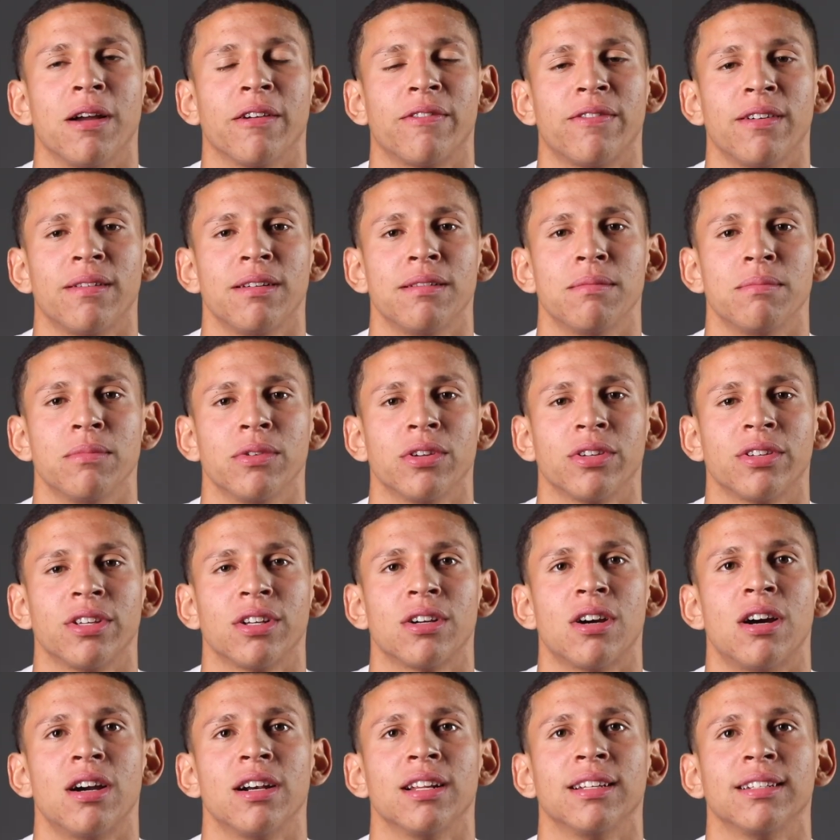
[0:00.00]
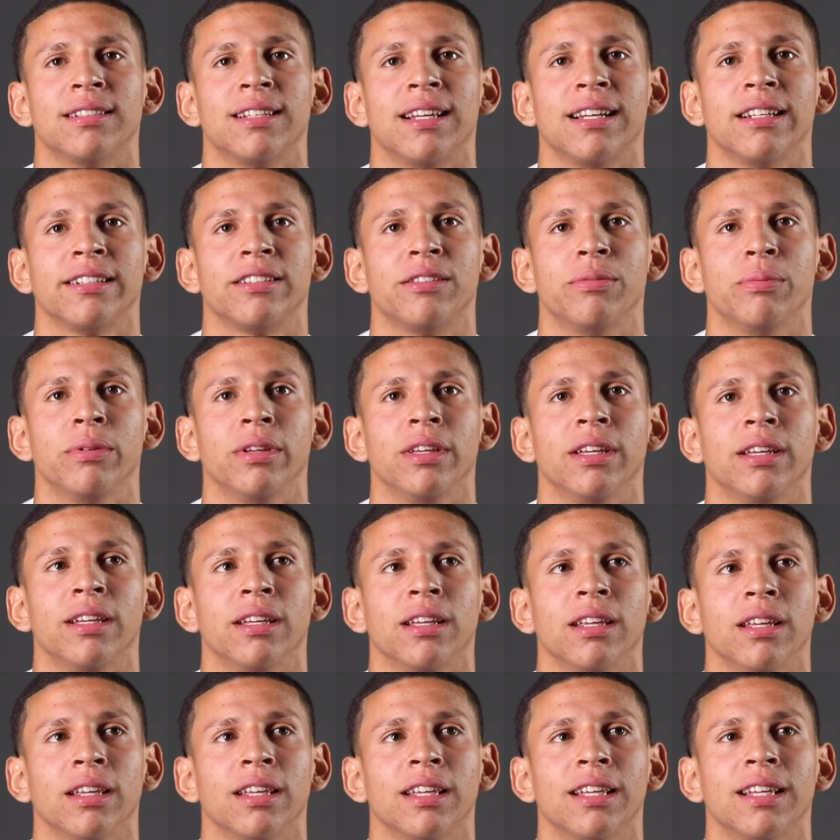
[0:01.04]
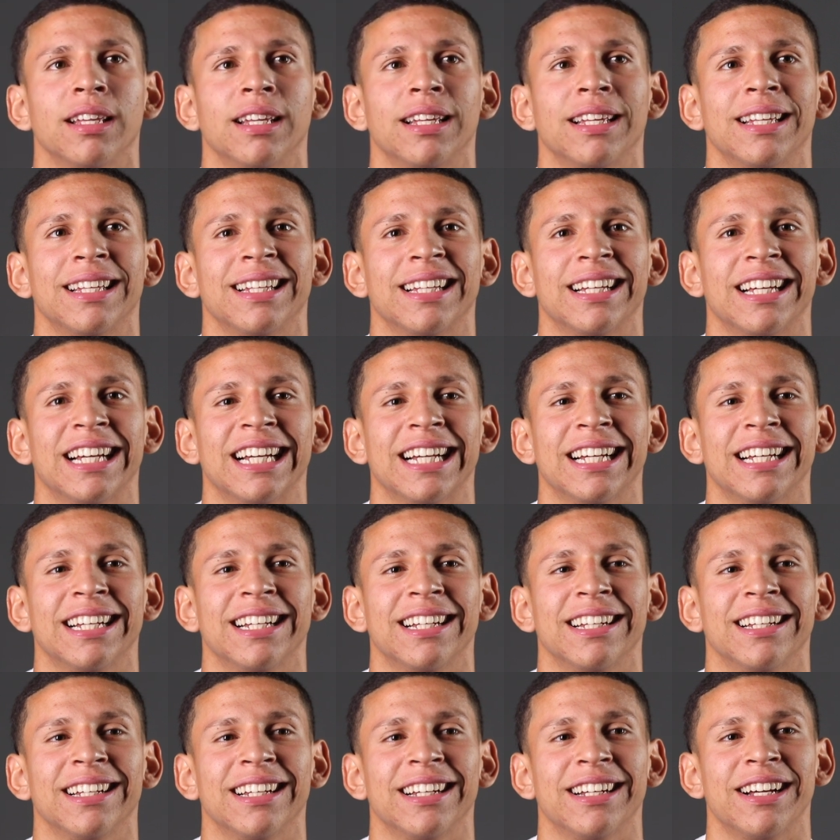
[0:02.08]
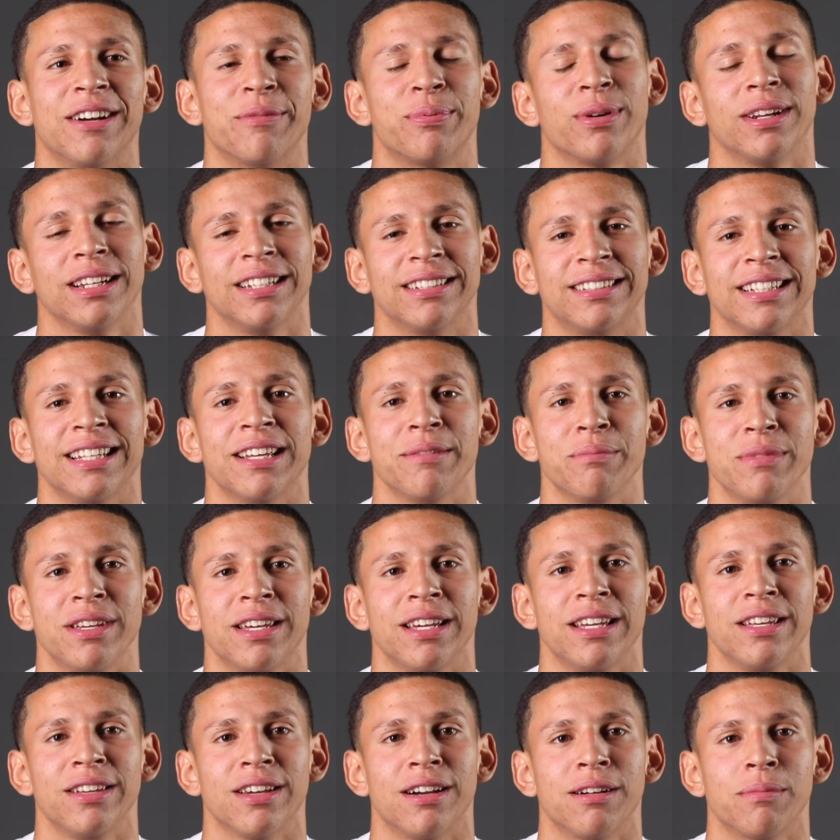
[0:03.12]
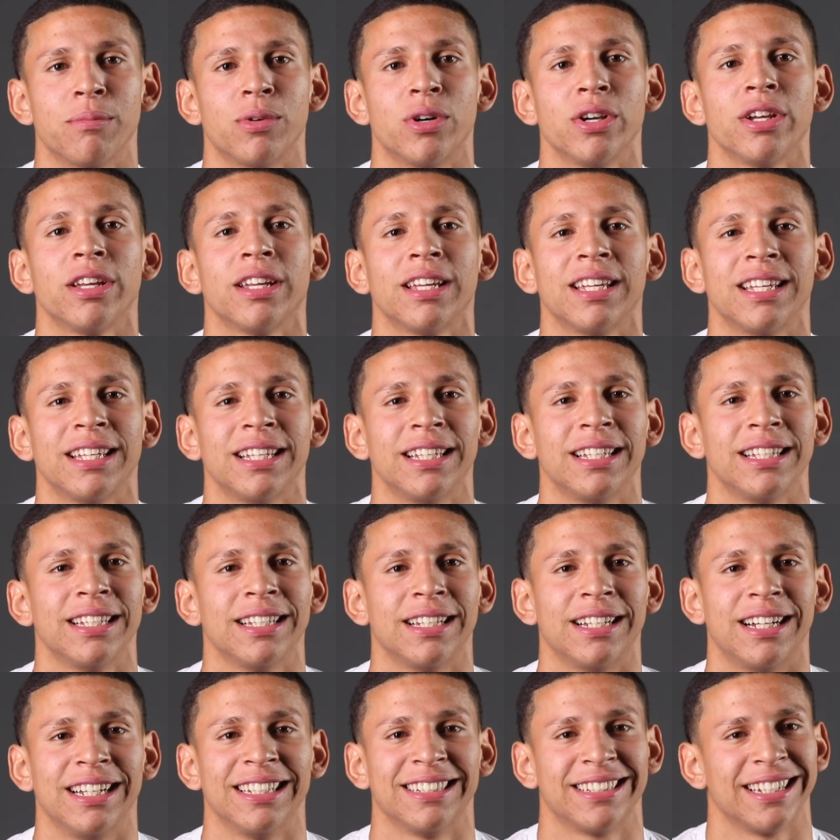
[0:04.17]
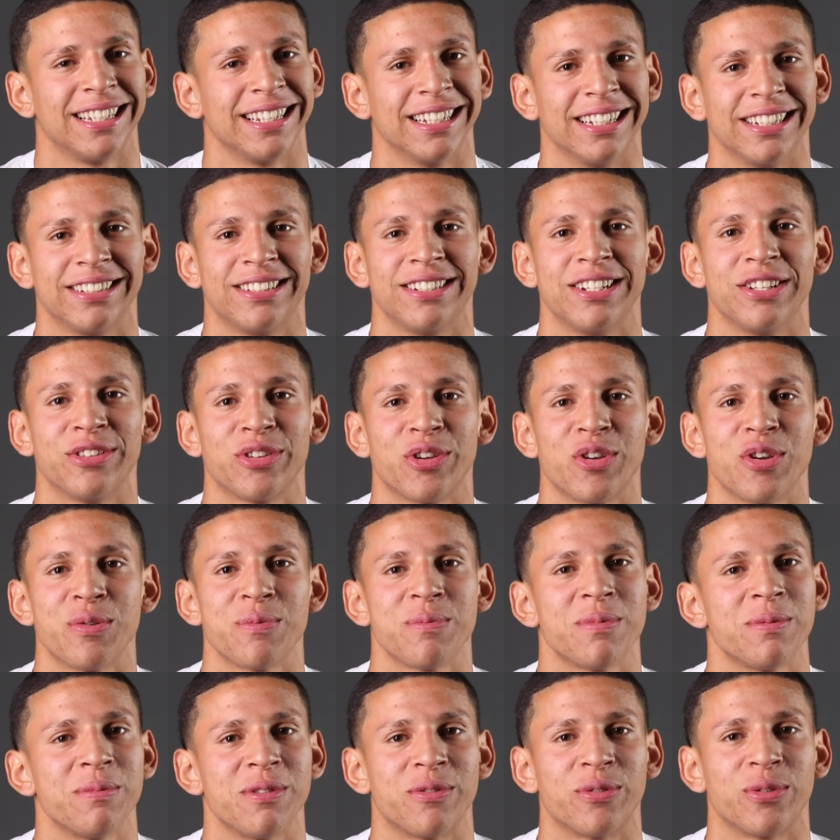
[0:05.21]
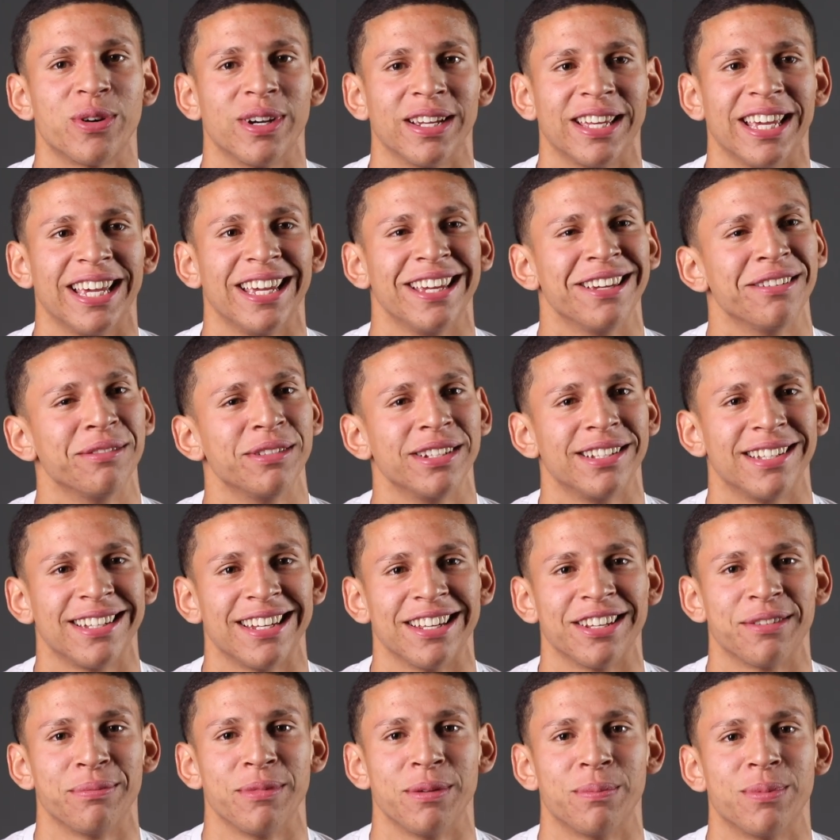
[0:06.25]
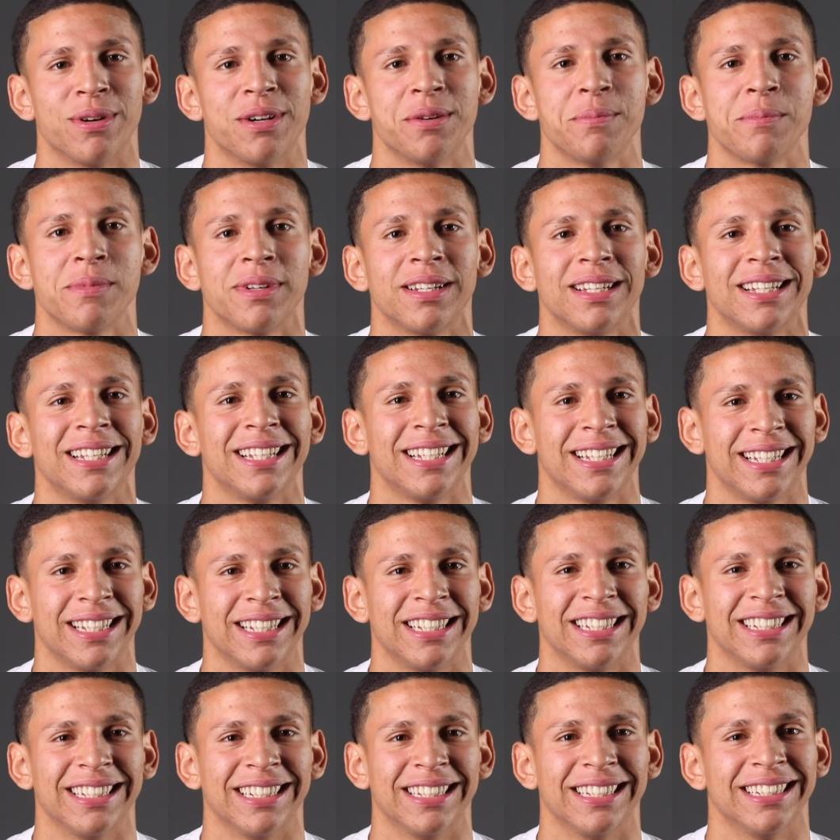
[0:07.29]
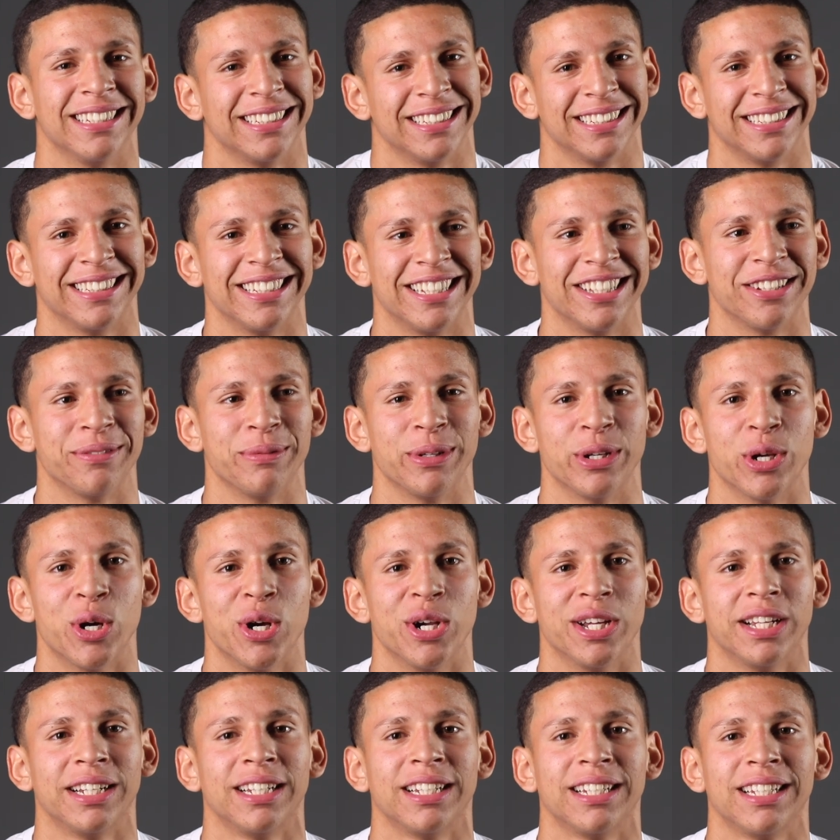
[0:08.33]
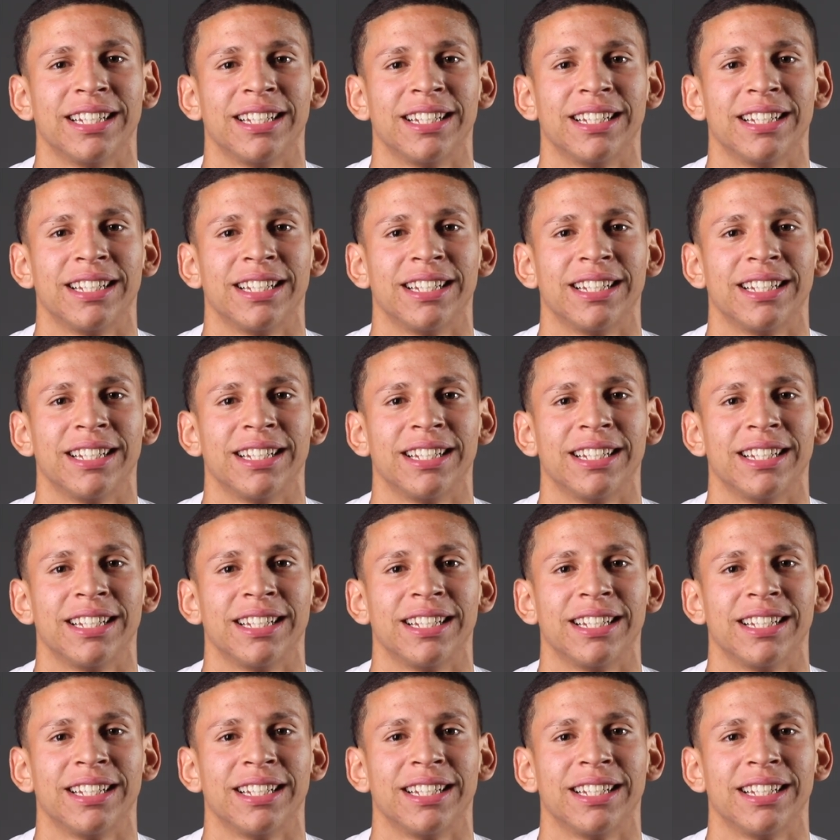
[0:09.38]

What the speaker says: My favorite music artist has to be, I'd probably say NBA Youngboy. I just like listening to him before a game. It just gets me pumped and gets me going.